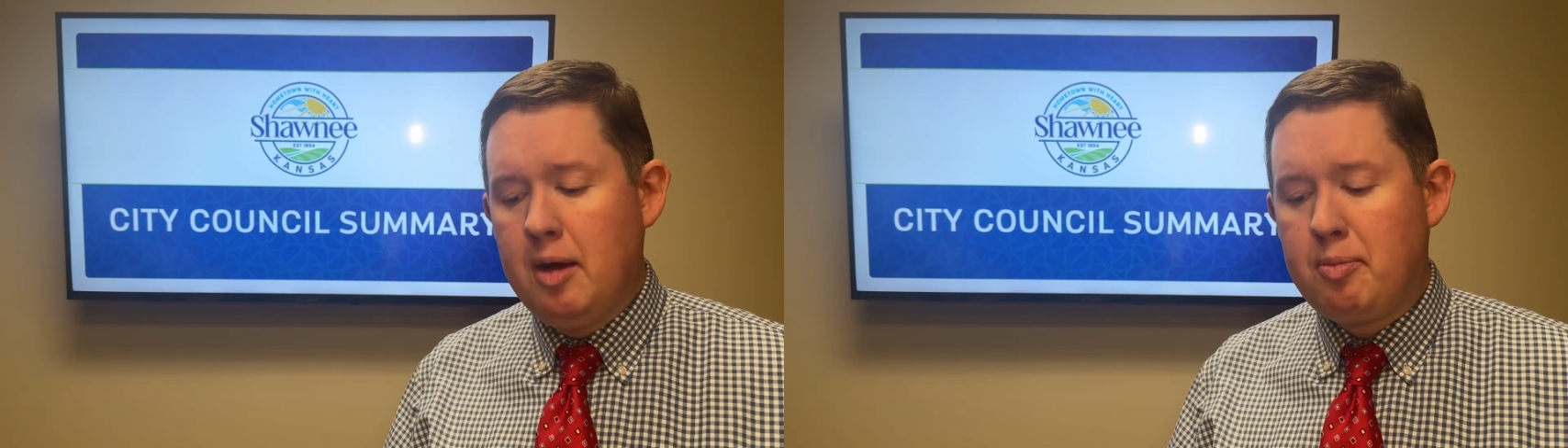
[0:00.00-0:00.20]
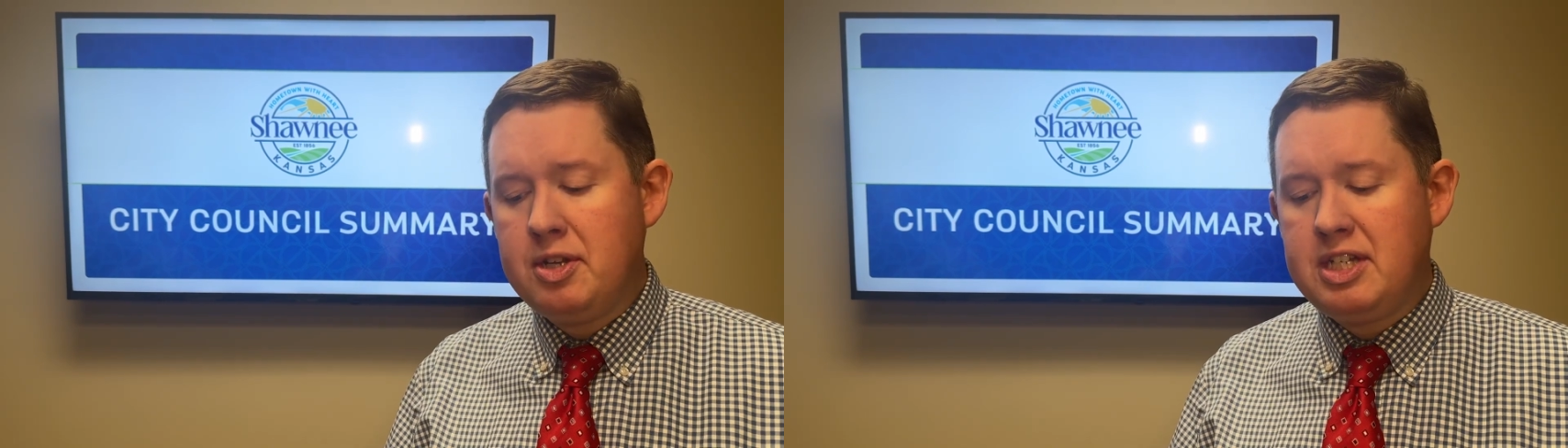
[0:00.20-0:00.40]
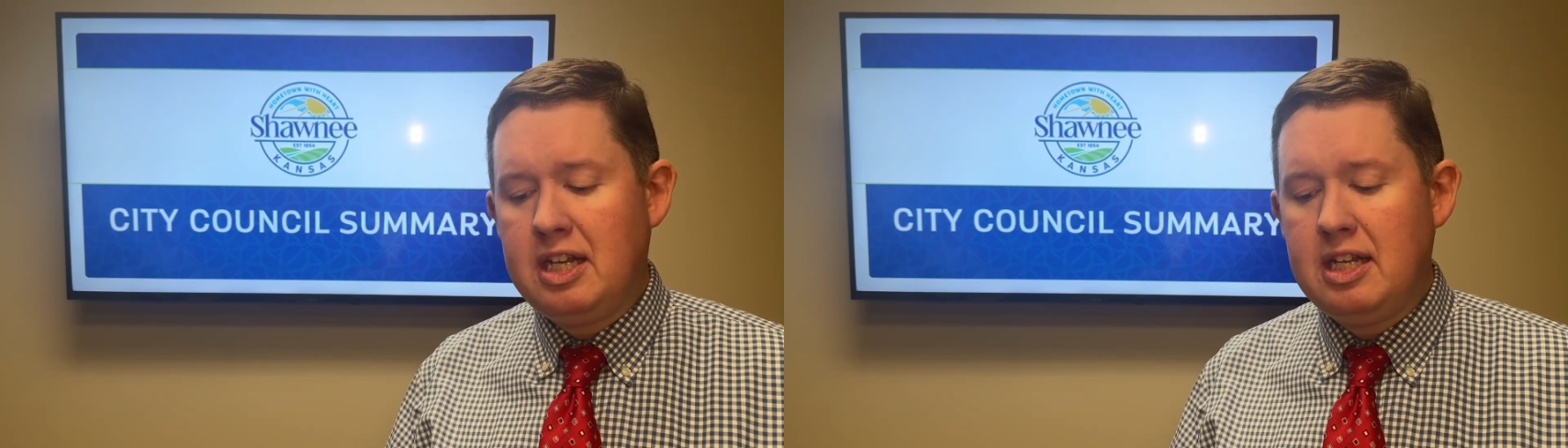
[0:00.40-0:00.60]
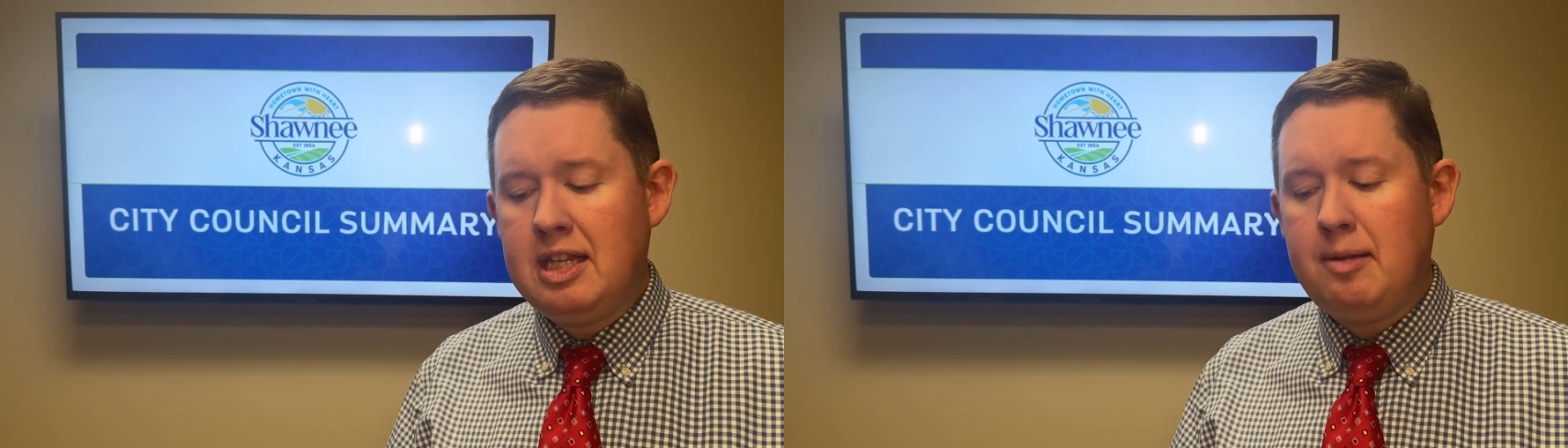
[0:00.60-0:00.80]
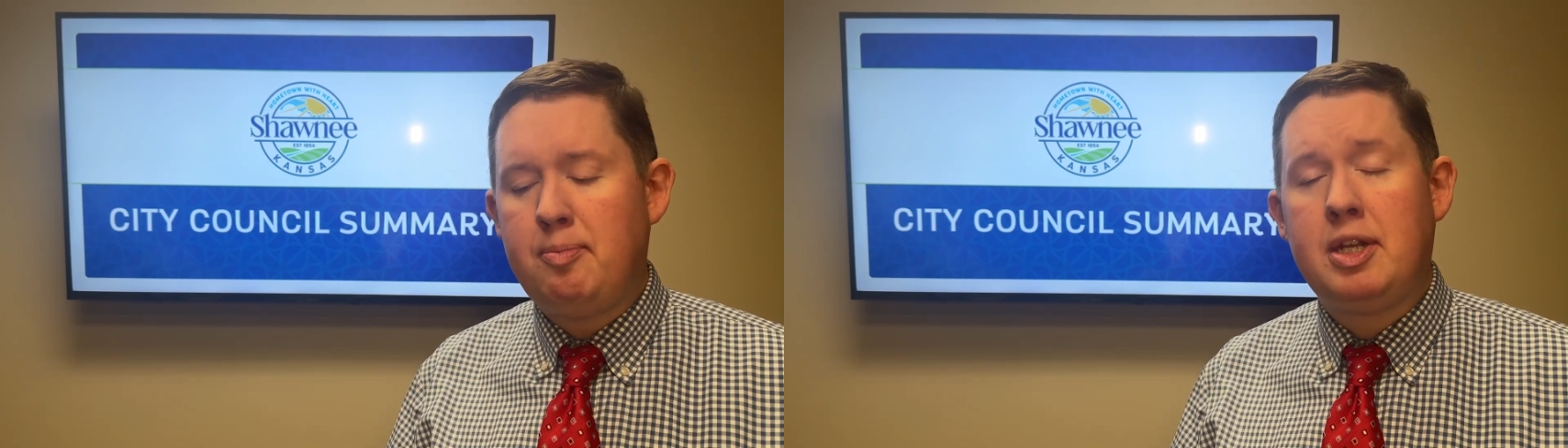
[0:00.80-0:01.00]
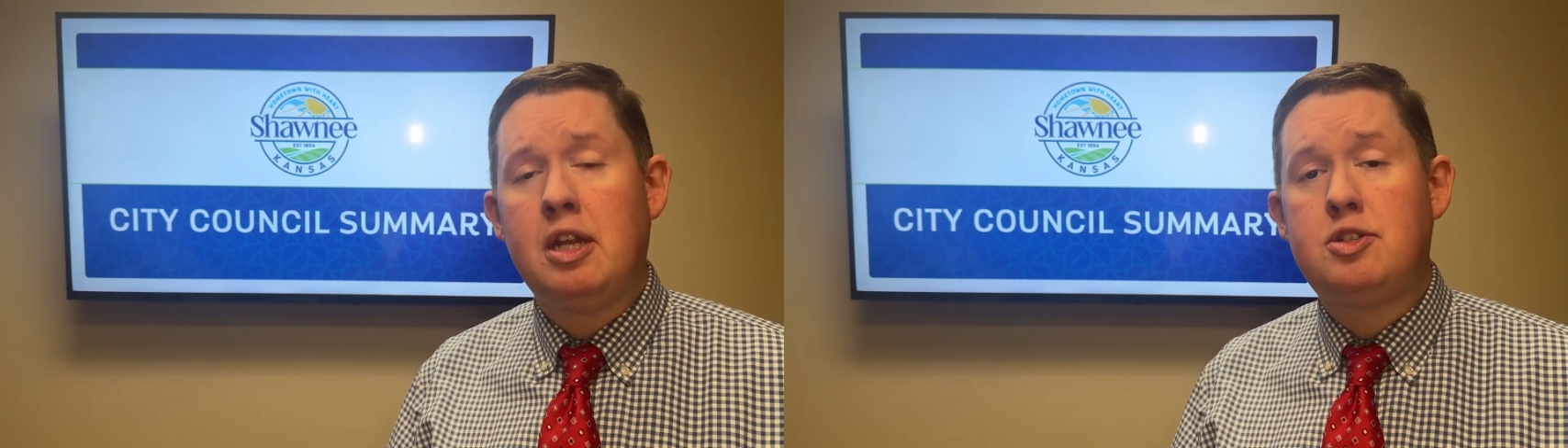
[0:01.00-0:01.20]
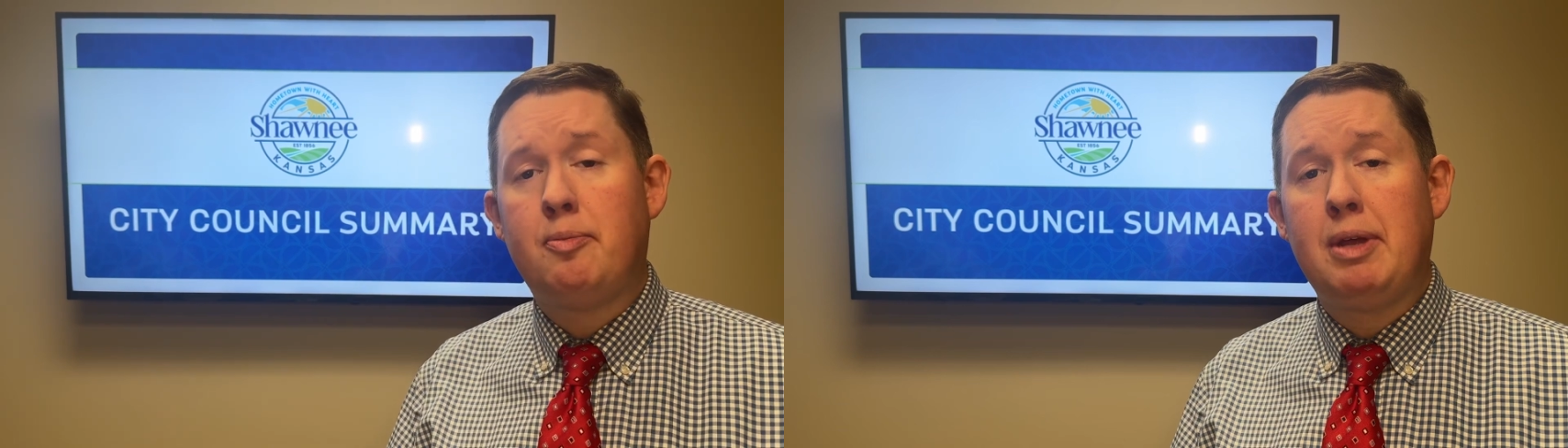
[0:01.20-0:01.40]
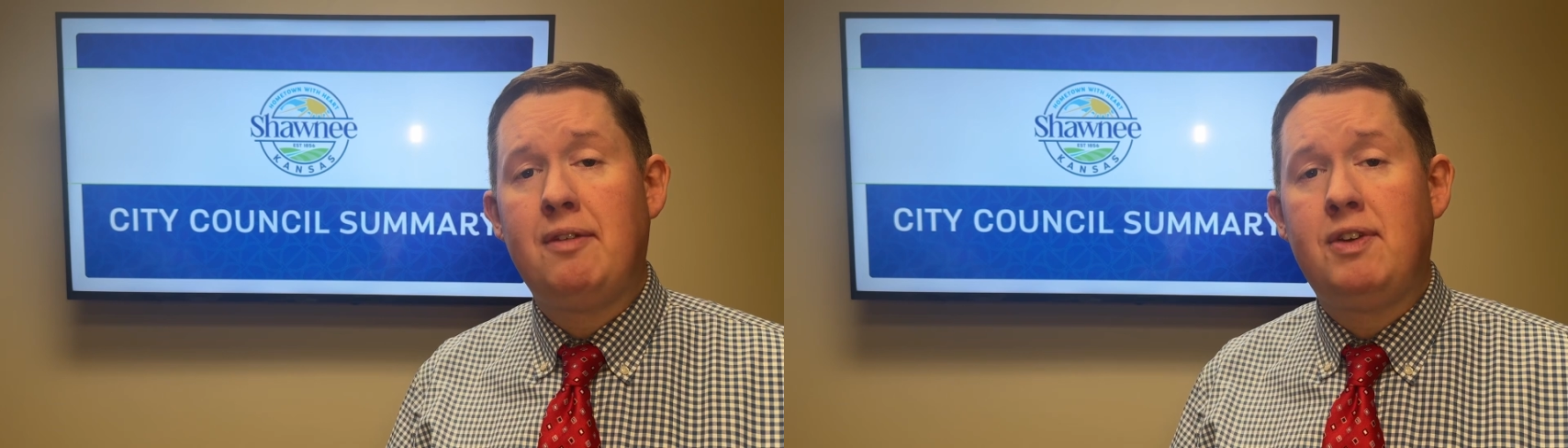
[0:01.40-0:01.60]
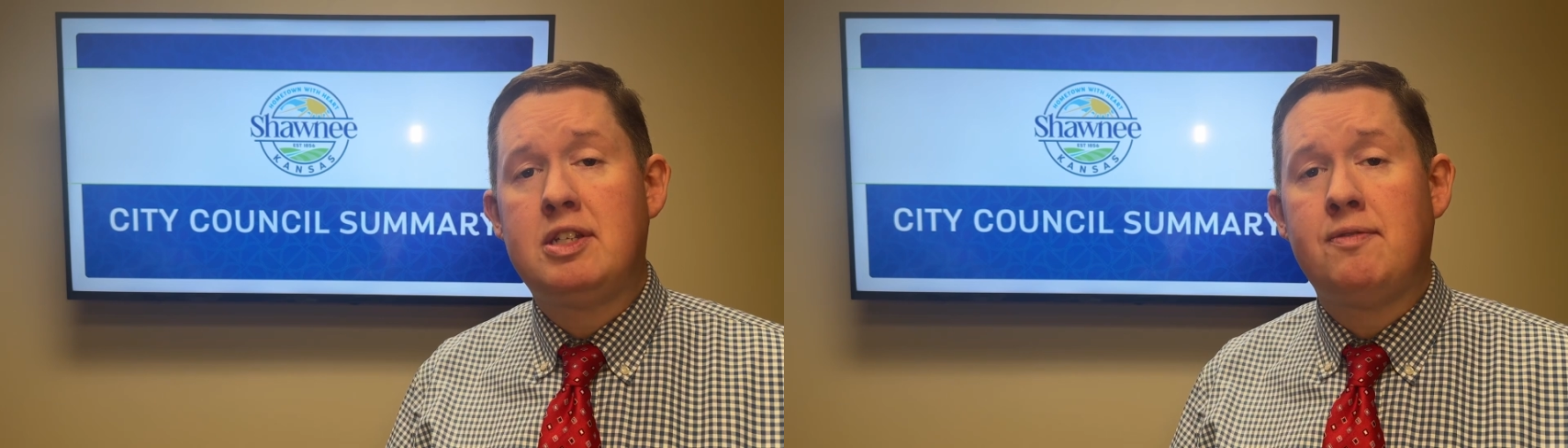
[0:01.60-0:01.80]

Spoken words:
presented the potential benefits